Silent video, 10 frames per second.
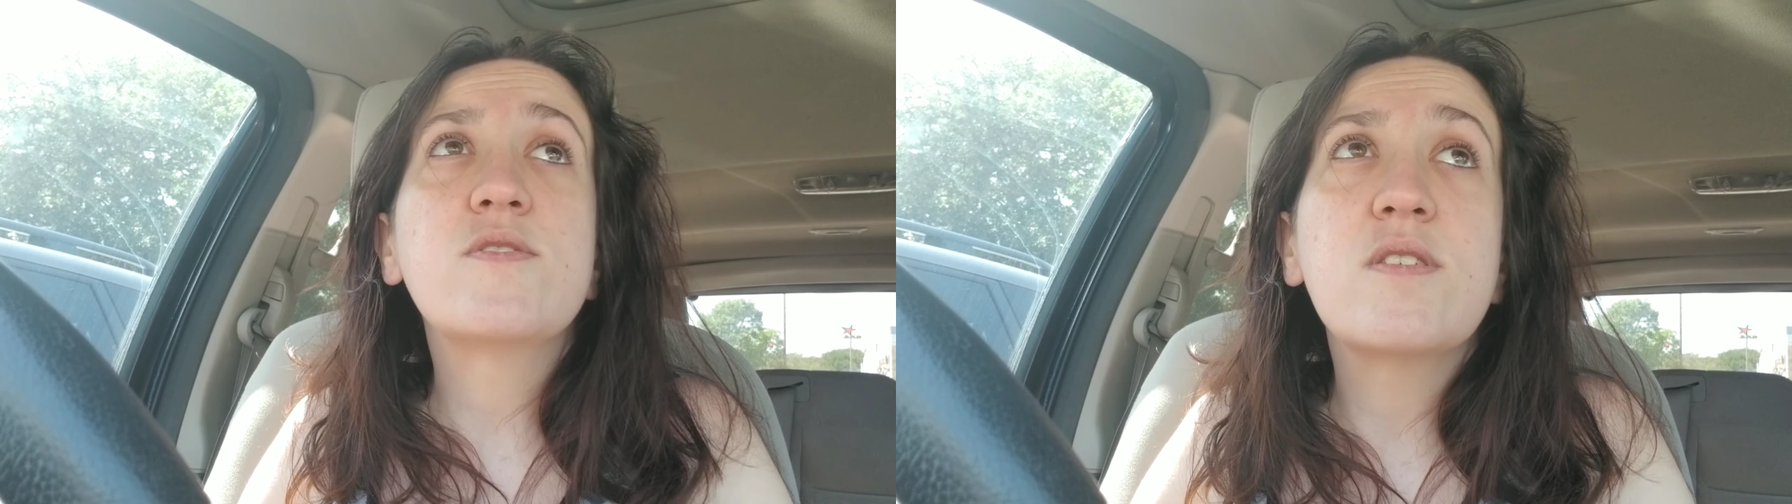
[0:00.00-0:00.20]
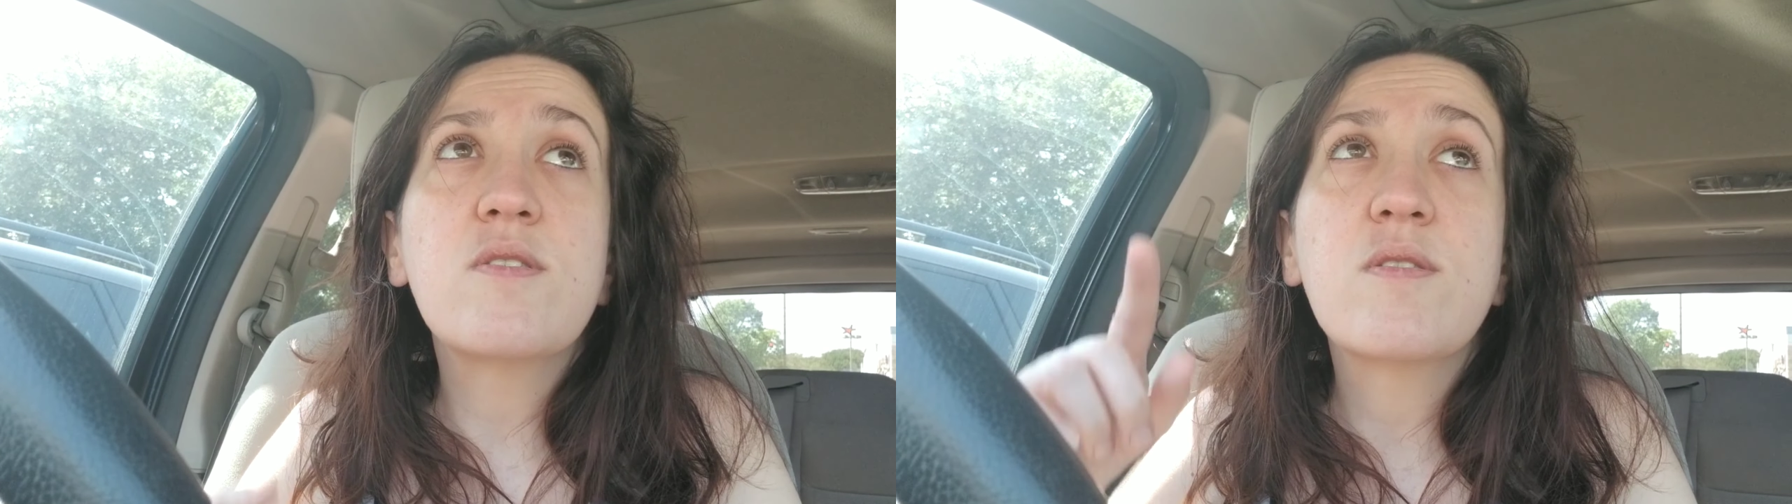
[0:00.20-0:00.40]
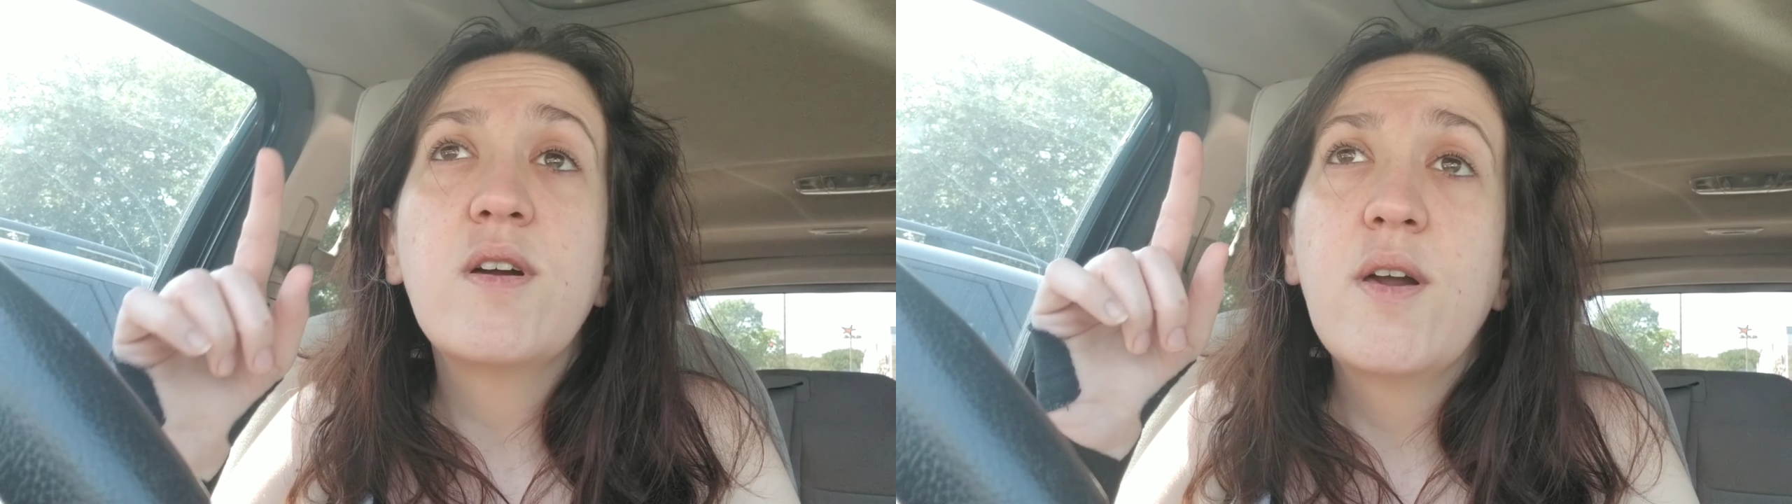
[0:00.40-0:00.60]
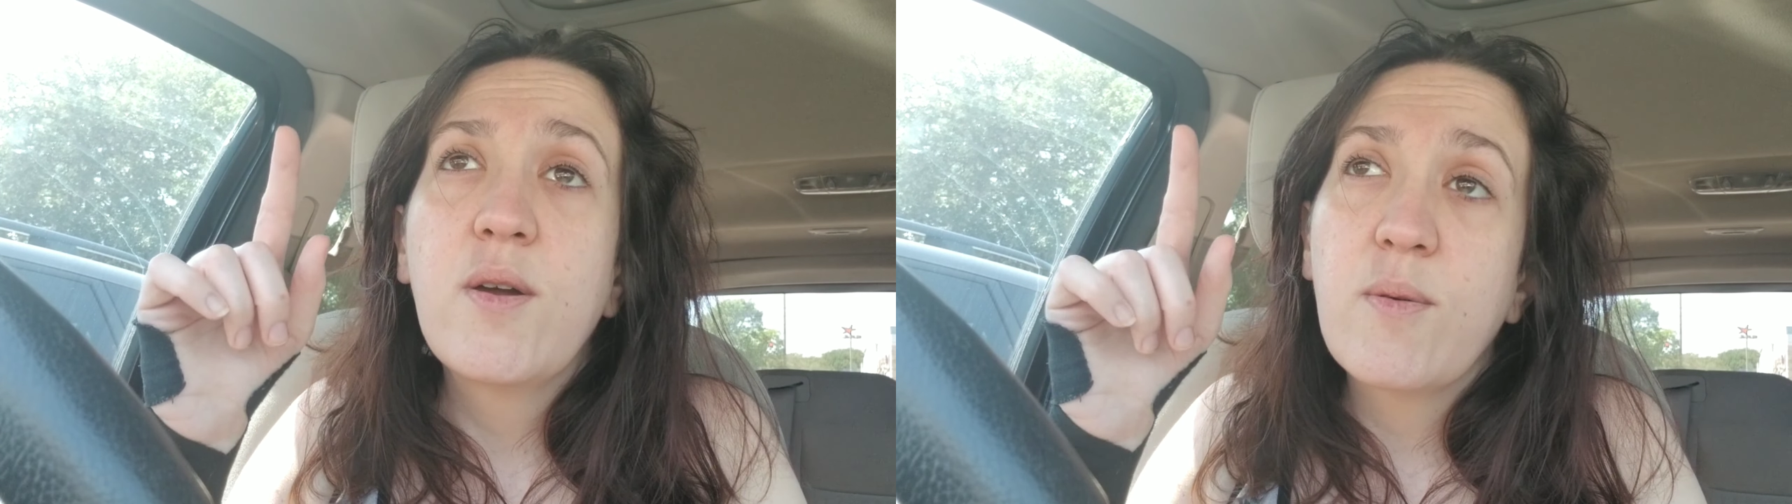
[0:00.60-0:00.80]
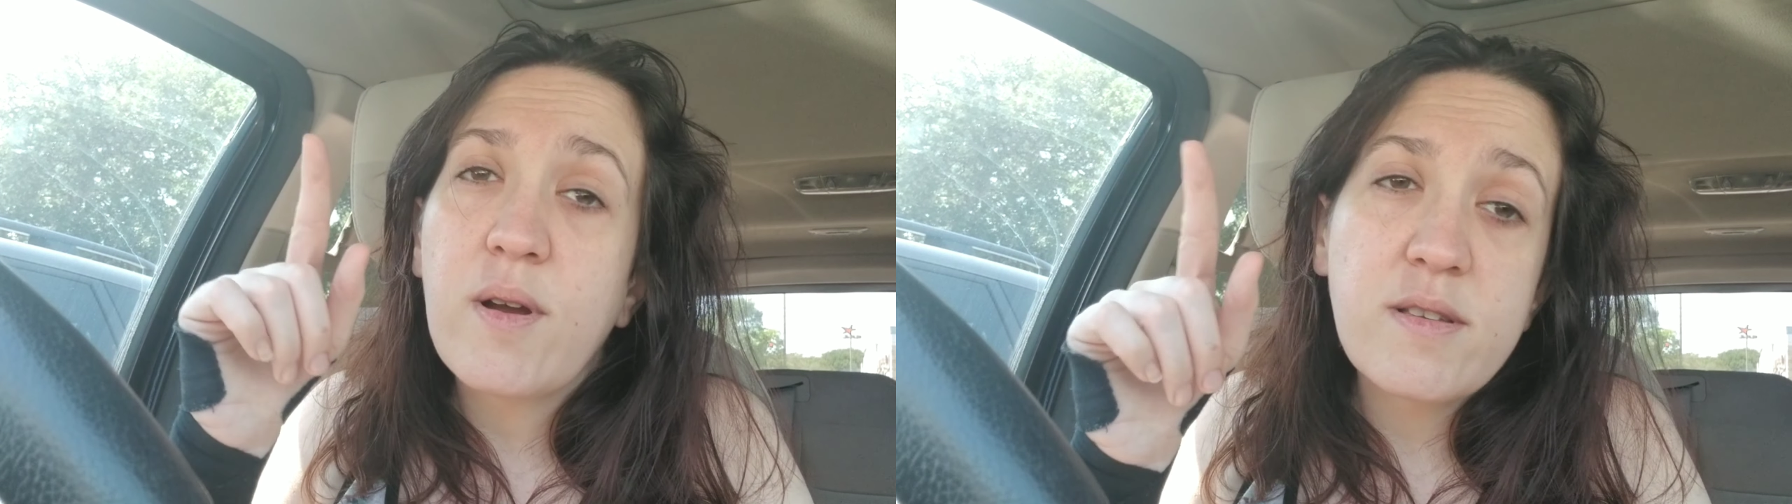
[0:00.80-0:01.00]
So
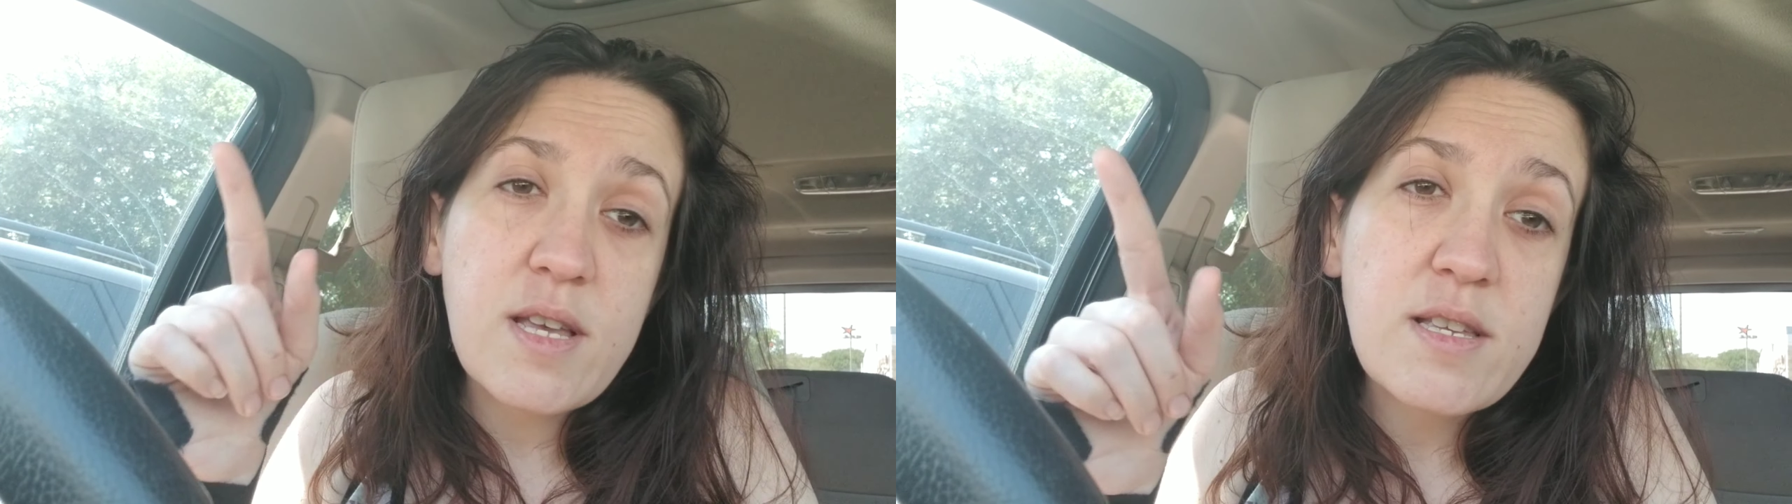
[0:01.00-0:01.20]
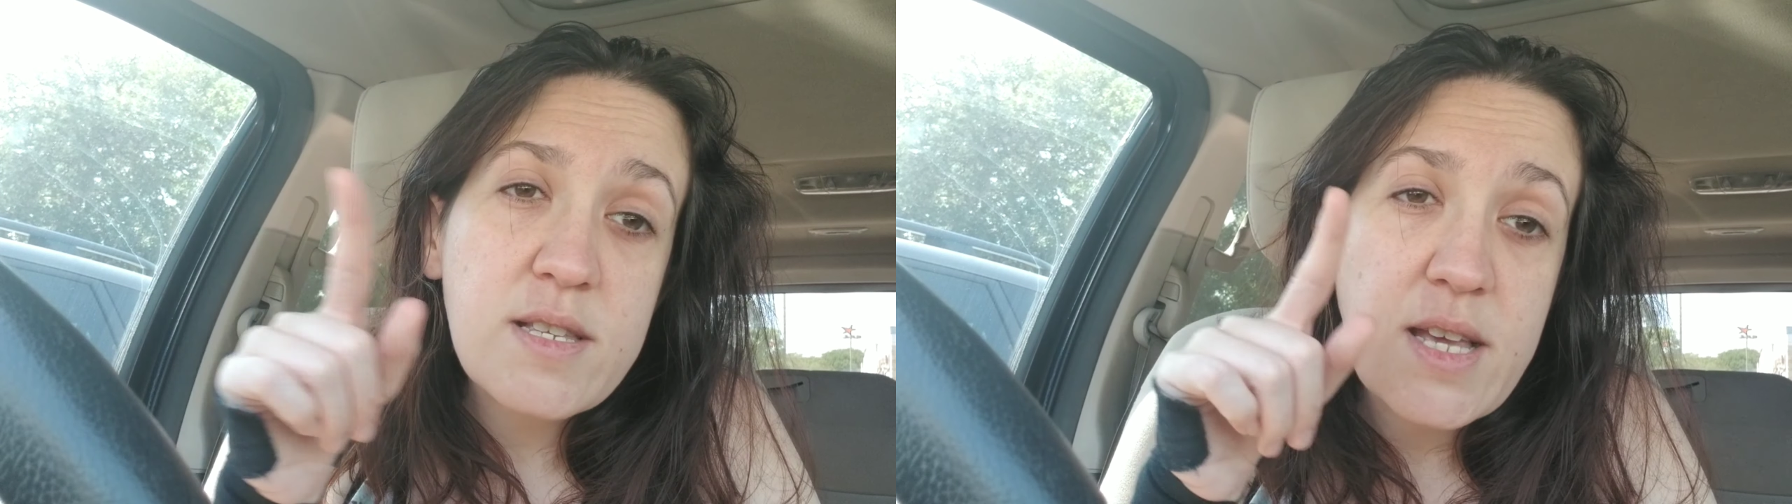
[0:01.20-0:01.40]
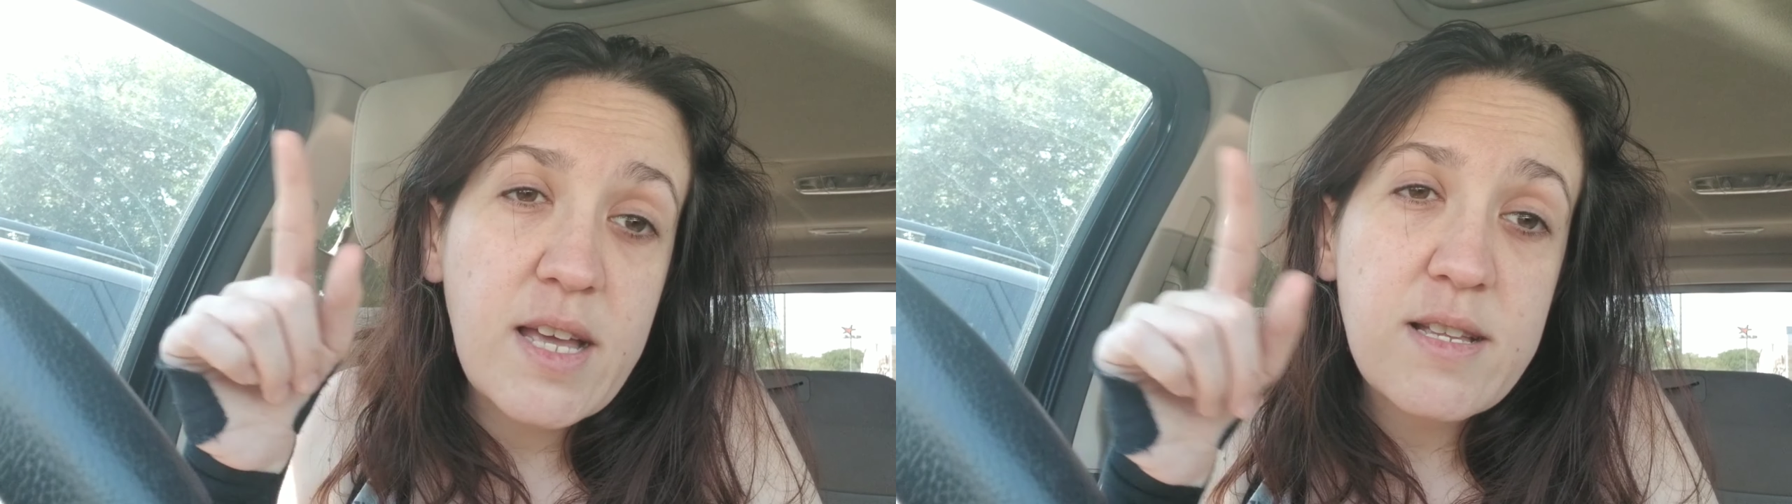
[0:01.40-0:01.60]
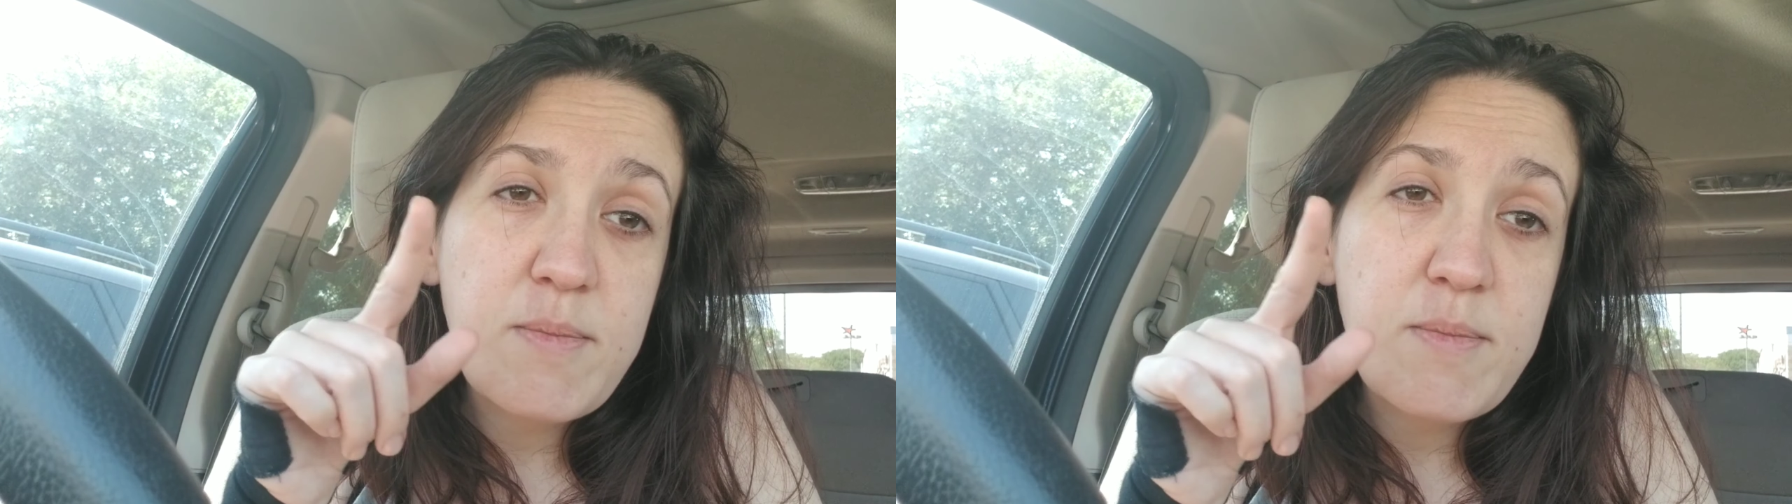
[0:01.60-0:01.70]
where it says scan to